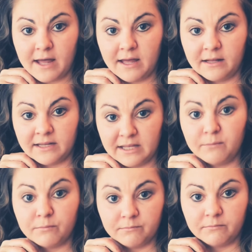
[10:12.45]
and
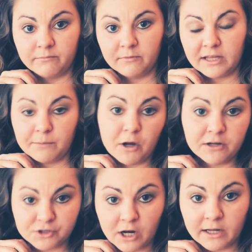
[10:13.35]
keep keep
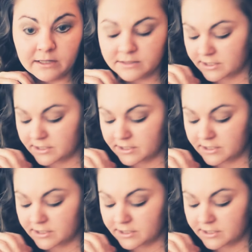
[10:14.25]
on trucking.